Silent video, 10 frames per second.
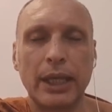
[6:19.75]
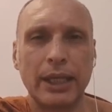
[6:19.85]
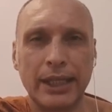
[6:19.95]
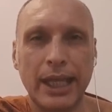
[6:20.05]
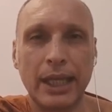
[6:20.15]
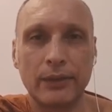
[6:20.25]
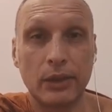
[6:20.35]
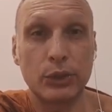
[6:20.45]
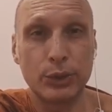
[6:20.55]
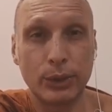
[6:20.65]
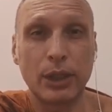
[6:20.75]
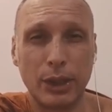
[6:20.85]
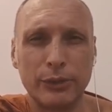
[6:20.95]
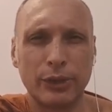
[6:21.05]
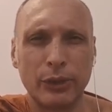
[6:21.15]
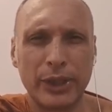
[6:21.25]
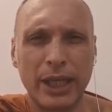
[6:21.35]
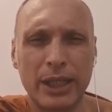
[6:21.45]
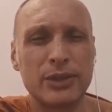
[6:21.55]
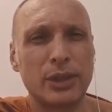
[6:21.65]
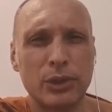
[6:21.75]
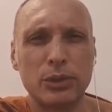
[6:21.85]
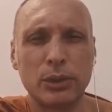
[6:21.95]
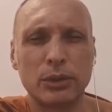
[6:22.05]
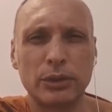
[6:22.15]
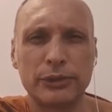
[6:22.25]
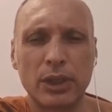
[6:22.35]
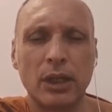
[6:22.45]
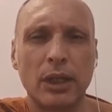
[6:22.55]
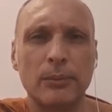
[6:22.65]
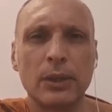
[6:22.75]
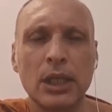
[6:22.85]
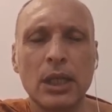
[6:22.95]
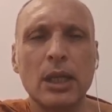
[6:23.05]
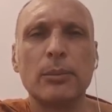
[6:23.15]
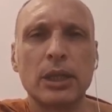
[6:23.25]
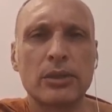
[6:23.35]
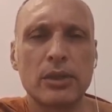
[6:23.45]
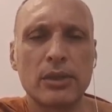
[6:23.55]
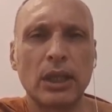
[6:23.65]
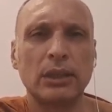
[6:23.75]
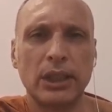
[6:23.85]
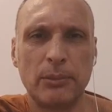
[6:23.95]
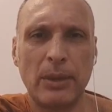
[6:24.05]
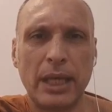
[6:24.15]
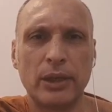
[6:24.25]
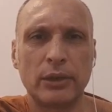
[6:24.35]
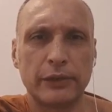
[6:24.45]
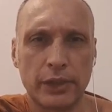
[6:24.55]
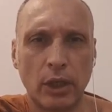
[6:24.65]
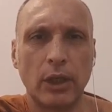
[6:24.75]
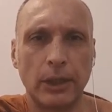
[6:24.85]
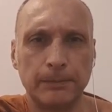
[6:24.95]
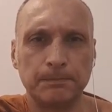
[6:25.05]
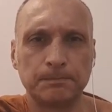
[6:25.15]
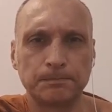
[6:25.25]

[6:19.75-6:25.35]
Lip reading: And again, the dukkha of old age and the dukkha of time, because it's only a matter of time.